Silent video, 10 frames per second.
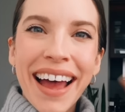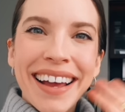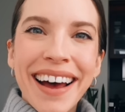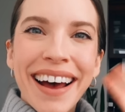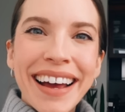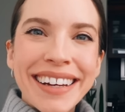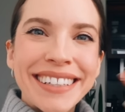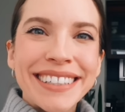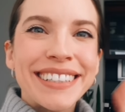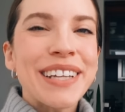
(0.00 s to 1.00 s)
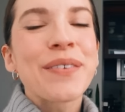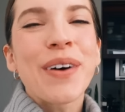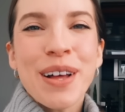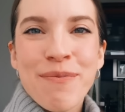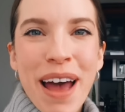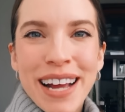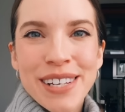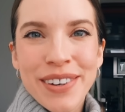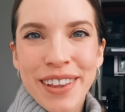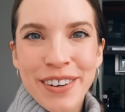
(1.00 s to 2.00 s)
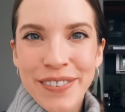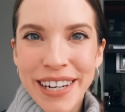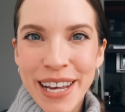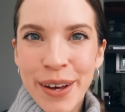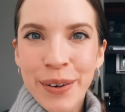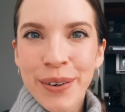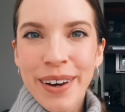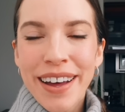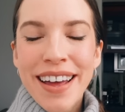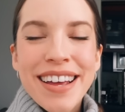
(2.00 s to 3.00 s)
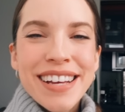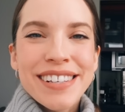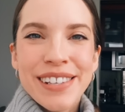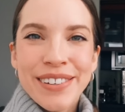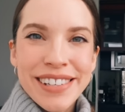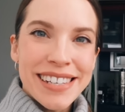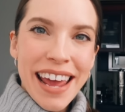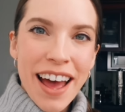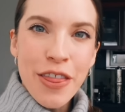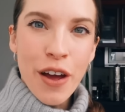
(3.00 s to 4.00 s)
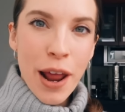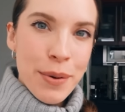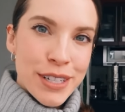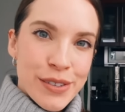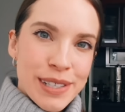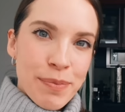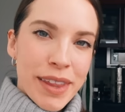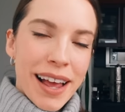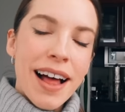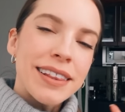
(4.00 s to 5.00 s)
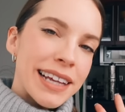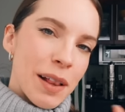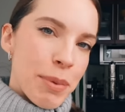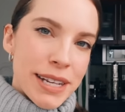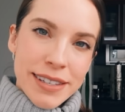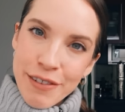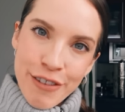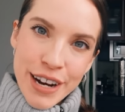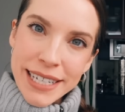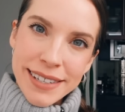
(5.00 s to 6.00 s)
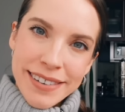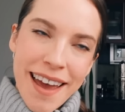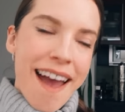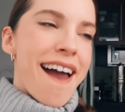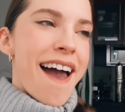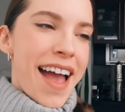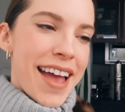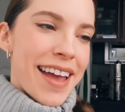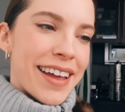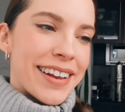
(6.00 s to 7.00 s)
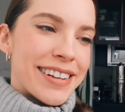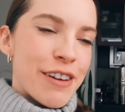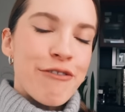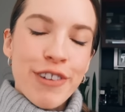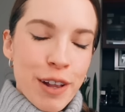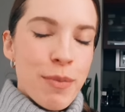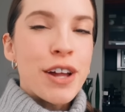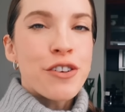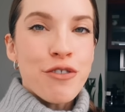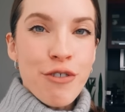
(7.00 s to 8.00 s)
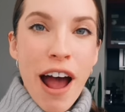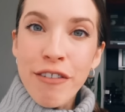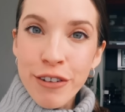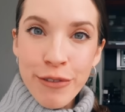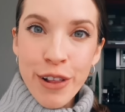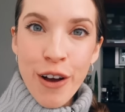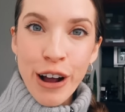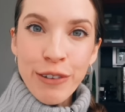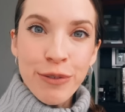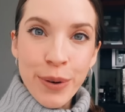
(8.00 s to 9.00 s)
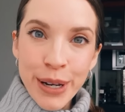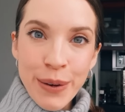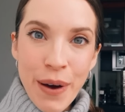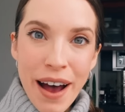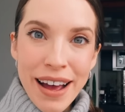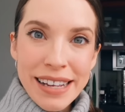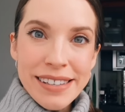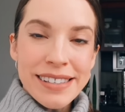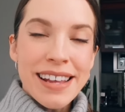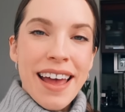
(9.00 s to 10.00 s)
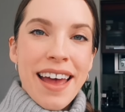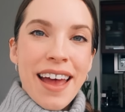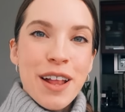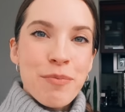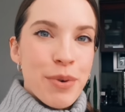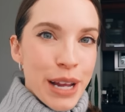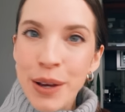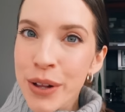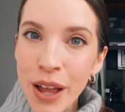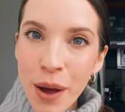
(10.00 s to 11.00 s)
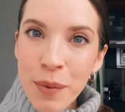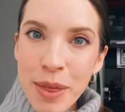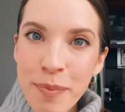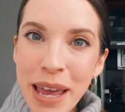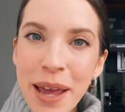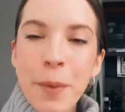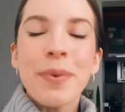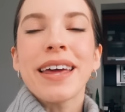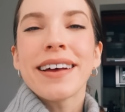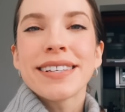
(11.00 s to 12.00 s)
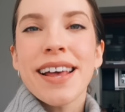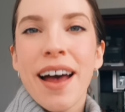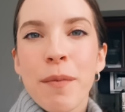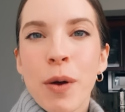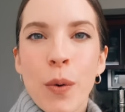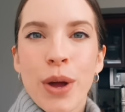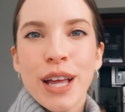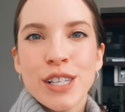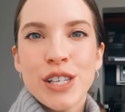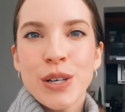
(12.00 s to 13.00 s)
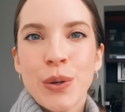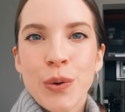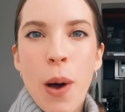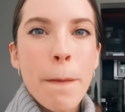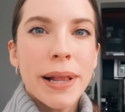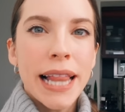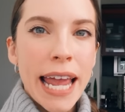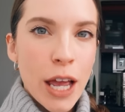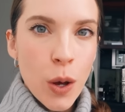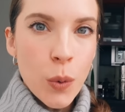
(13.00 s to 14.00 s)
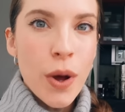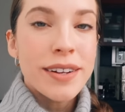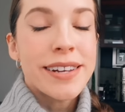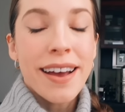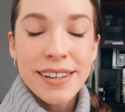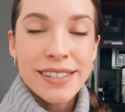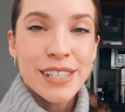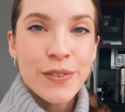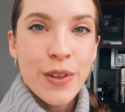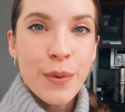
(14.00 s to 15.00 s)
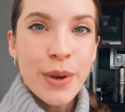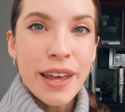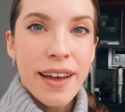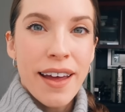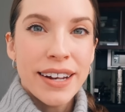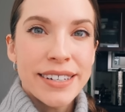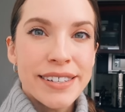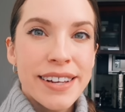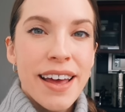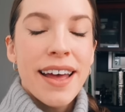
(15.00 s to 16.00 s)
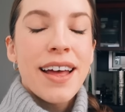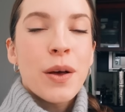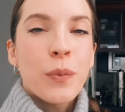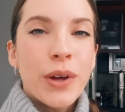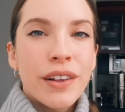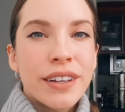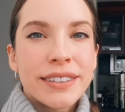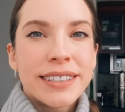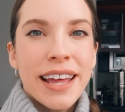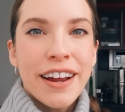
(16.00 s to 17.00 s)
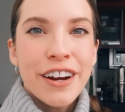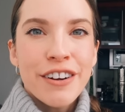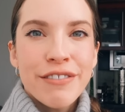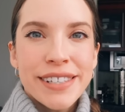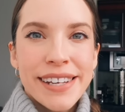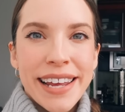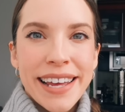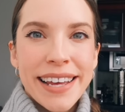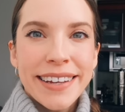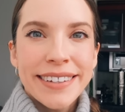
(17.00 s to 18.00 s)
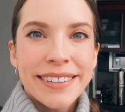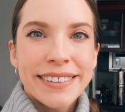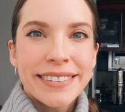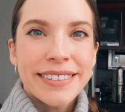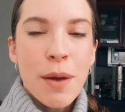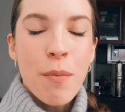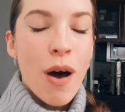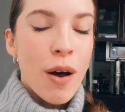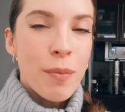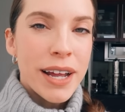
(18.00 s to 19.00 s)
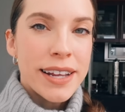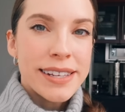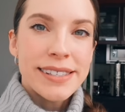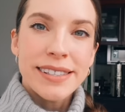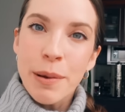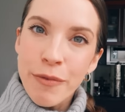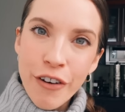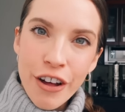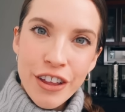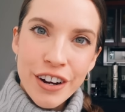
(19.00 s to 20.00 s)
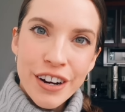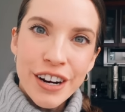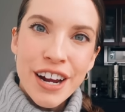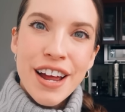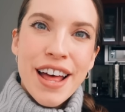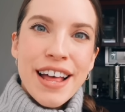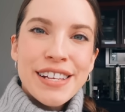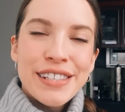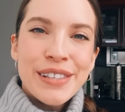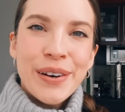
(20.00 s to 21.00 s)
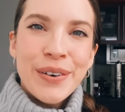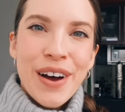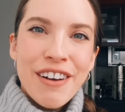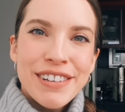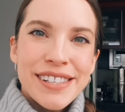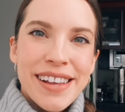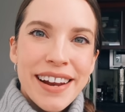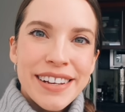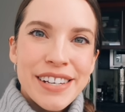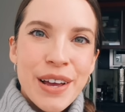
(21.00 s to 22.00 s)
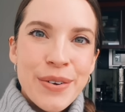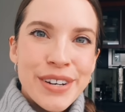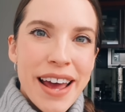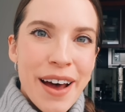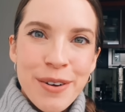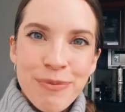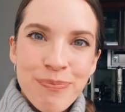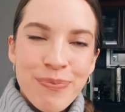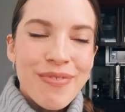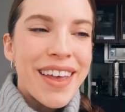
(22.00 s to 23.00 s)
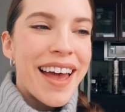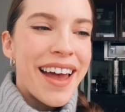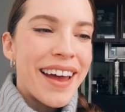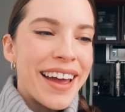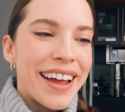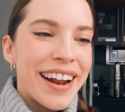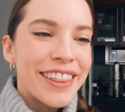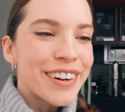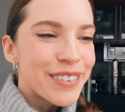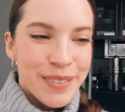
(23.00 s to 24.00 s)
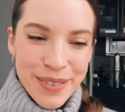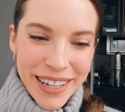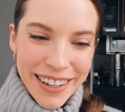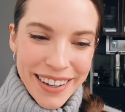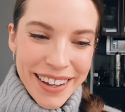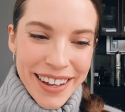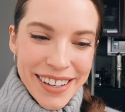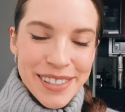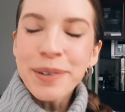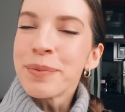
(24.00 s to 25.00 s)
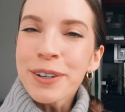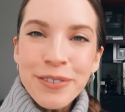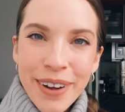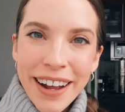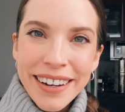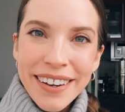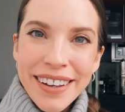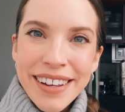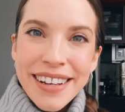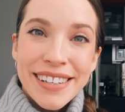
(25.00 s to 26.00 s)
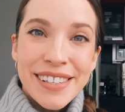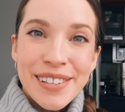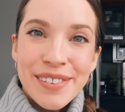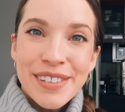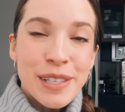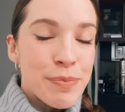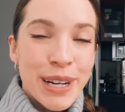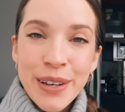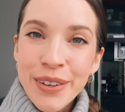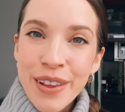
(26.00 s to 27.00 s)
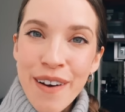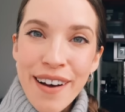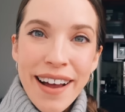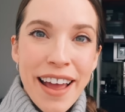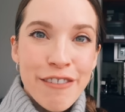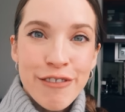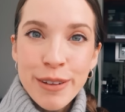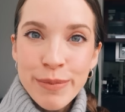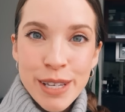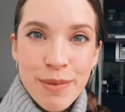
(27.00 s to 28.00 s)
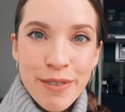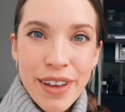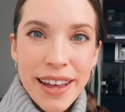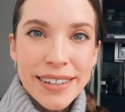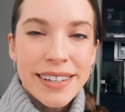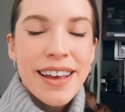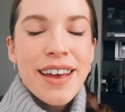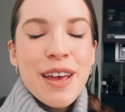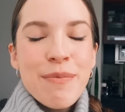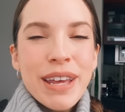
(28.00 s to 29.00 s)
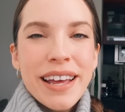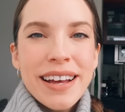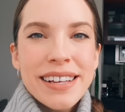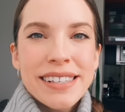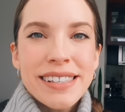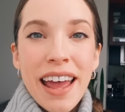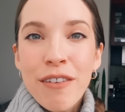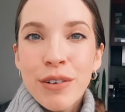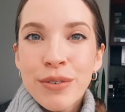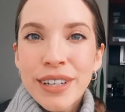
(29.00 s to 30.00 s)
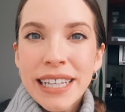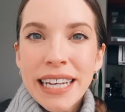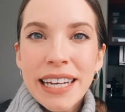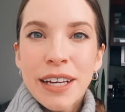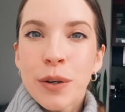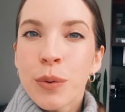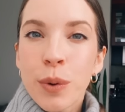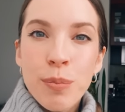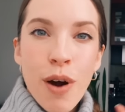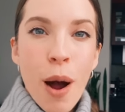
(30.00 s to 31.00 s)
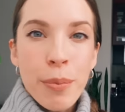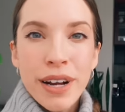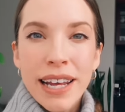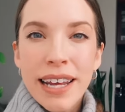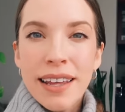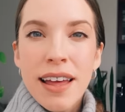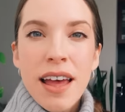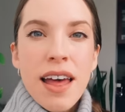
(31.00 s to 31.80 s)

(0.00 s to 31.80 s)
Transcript: Hi guys, welcome back to another video. So today I thought I would do something a little bit different and film a travel vlog for you guys and bring you along with me because I'm going to Blanco, Texas for the weekend. Will is there visiting his mom and his stepfather. So I've decided to go down and I thought it would be super fun to just bring you along and film some of it because they have a really cool property